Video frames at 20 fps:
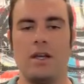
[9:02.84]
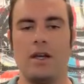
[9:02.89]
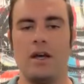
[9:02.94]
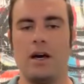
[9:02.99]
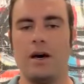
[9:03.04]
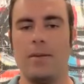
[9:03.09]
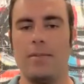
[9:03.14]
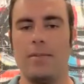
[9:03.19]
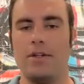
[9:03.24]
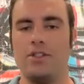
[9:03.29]

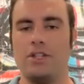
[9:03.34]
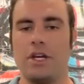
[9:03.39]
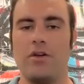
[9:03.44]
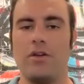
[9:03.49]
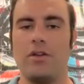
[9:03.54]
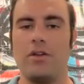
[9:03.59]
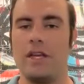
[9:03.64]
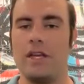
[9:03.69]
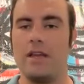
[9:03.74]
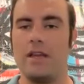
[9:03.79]
but
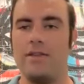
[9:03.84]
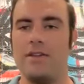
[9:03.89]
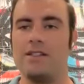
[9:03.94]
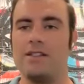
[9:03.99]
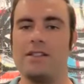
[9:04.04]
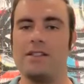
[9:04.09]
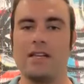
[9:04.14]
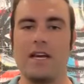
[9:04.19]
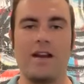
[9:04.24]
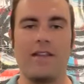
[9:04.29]
generally
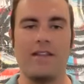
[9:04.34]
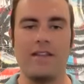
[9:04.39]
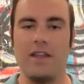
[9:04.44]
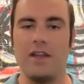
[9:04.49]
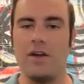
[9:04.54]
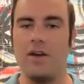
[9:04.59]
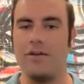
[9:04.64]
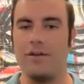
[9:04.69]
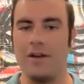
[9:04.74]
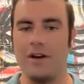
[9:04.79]
this is kind of the
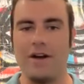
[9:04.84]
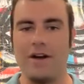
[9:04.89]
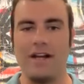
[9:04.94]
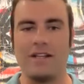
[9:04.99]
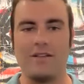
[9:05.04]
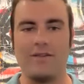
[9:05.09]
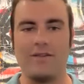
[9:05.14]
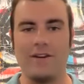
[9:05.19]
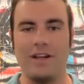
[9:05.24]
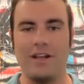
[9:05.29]
year of
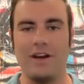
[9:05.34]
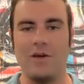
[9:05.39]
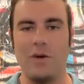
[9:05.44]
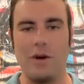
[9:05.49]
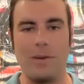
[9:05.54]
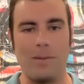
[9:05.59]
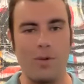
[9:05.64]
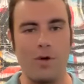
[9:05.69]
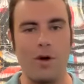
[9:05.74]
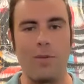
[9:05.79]
interactive video,
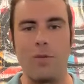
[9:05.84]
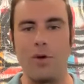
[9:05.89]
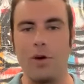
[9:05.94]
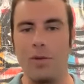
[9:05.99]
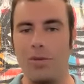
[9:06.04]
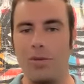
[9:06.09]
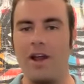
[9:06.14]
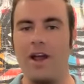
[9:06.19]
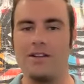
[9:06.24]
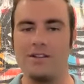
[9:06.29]
where more and more
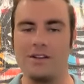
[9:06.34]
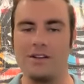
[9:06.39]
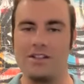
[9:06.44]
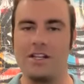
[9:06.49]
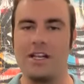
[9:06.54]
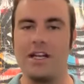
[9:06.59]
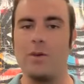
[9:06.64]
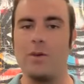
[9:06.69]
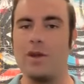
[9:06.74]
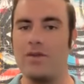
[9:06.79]
brands are
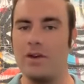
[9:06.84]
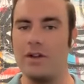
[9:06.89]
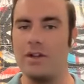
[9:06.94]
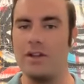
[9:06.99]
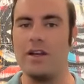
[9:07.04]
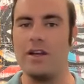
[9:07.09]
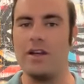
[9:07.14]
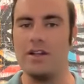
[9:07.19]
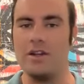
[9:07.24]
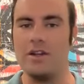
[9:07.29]
saying, we
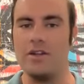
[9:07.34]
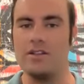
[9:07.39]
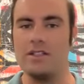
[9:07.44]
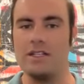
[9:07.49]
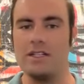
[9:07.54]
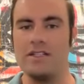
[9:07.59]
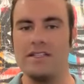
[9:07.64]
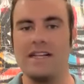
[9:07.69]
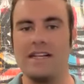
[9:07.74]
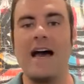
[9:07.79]
really need to use
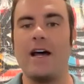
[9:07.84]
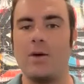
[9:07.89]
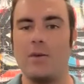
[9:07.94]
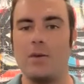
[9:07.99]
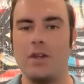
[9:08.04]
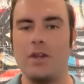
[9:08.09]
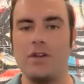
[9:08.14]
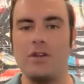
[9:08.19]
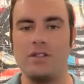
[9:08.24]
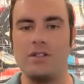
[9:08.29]
this. How do
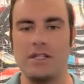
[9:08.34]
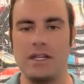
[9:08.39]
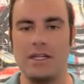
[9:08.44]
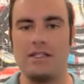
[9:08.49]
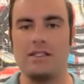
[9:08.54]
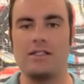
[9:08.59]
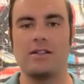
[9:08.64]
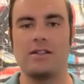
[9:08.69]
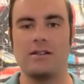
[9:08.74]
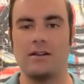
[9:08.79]
we use
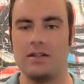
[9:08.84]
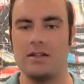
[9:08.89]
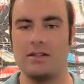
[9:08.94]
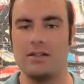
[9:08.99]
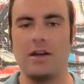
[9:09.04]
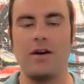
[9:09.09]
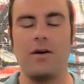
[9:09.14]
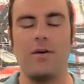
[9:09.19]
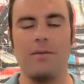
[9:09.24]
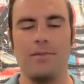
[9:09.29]
this? Let's
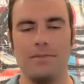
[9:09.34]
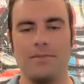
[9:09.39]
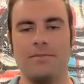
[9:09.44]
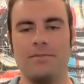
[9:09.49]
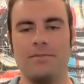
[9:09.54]
go.